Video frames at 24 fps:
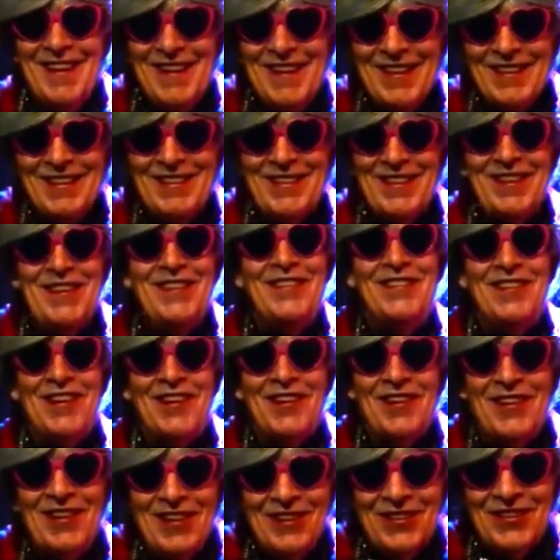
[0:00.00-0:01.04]
She's a
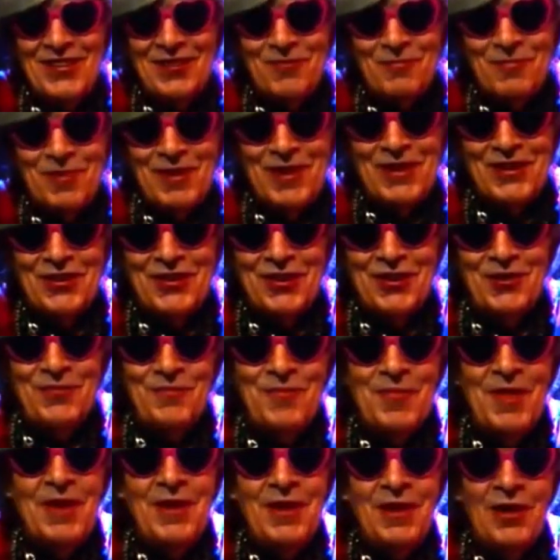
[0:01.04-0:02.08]
lizard person
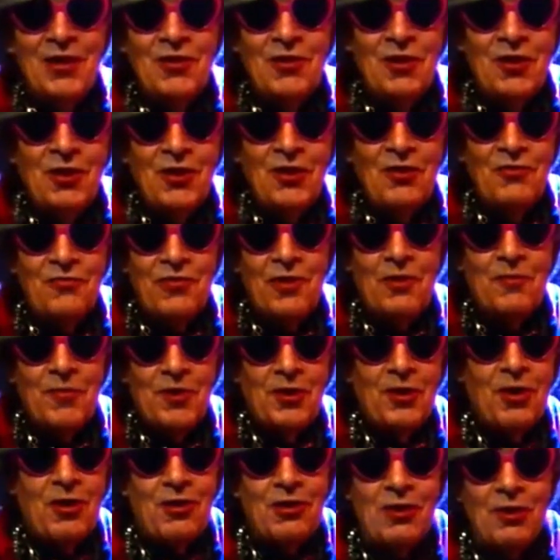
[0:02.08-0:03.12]
from
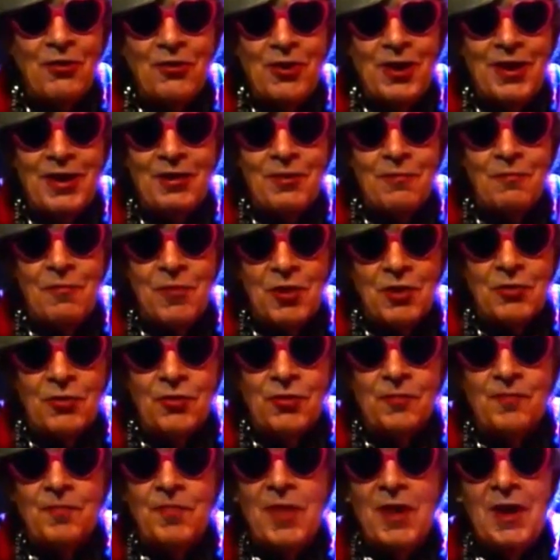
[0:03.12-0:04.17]
the hollowed out
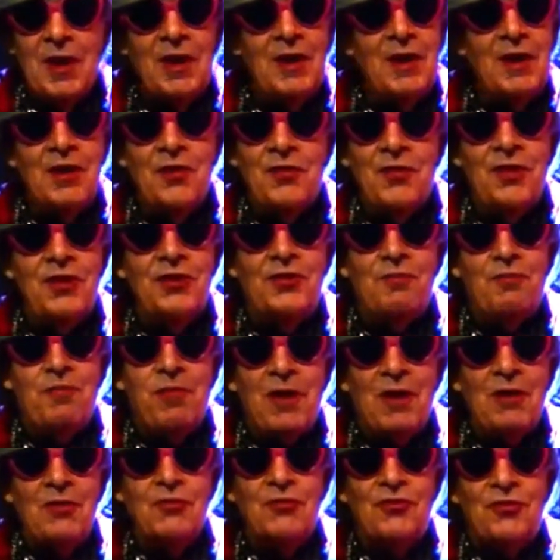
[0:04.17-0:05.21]
moon. This
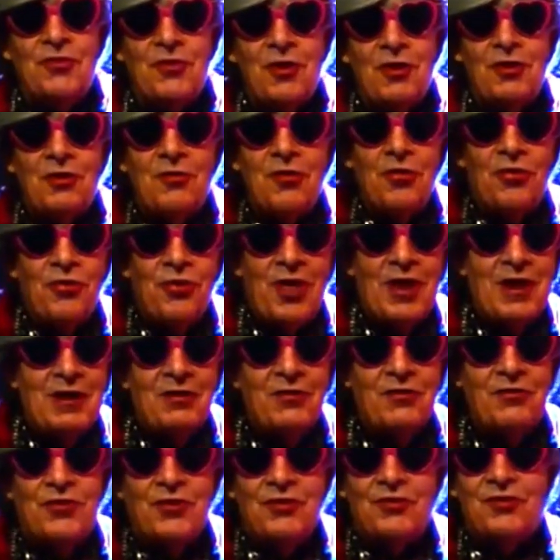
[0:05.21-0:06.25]
bloke's got
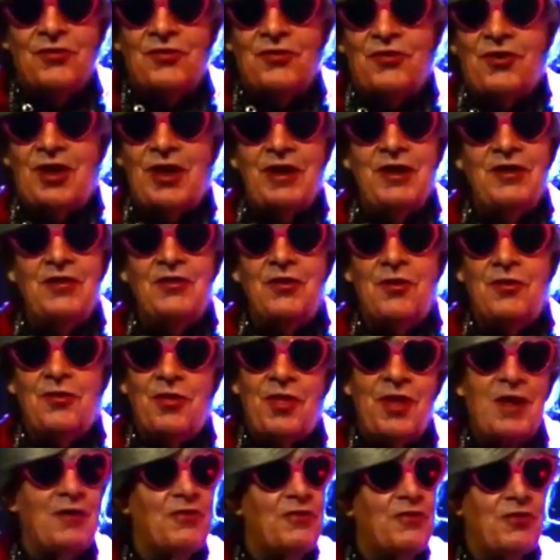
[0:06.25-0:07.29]
thousands, tens of
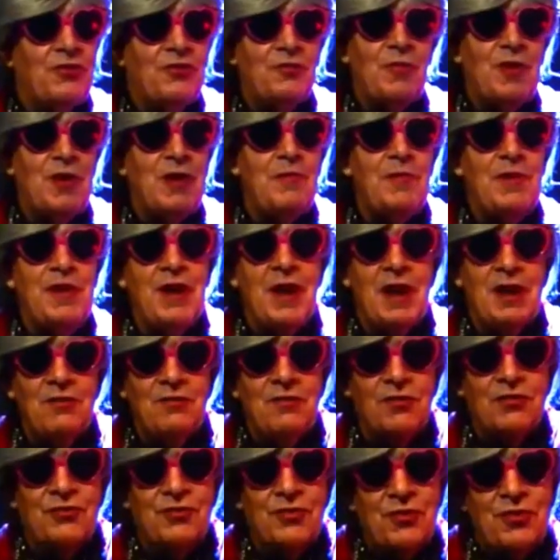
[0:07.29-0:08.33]
thousands, maybe
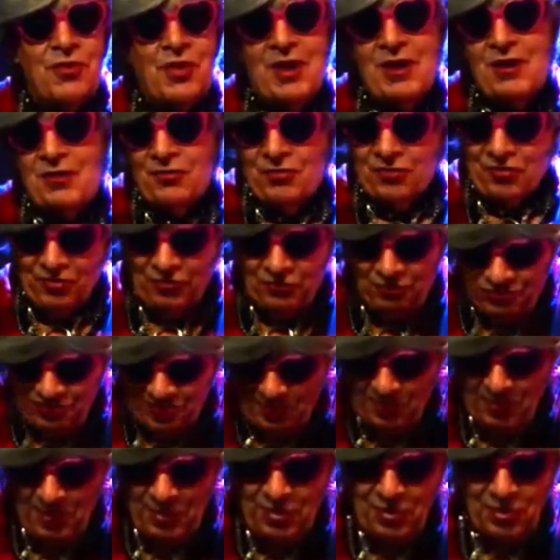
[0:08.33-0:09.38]
hundreds of thousands,
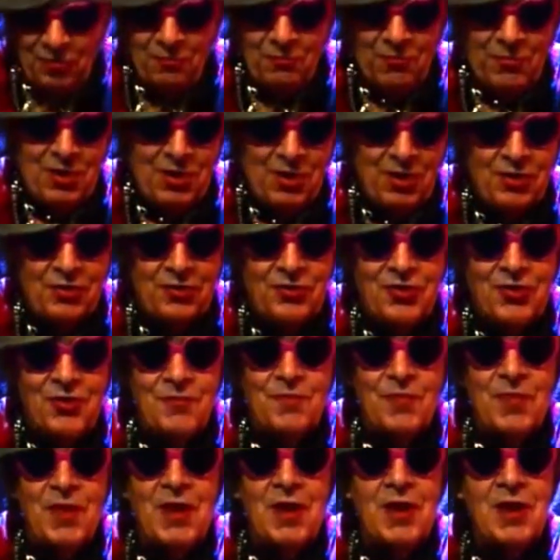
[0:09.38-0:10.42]
probably not millions,
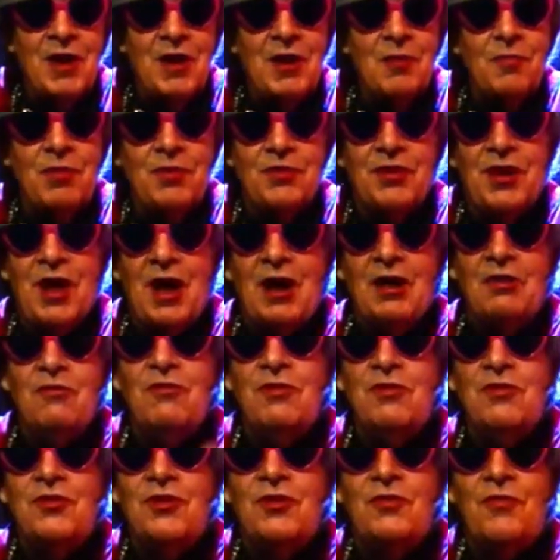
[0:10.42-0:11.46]
but
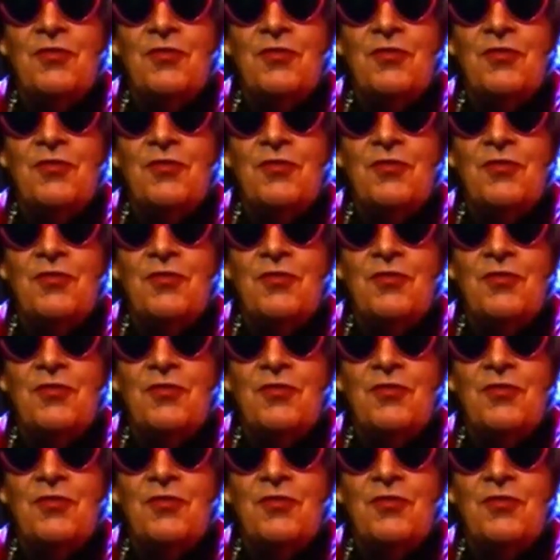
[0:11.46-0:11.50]
hundreds of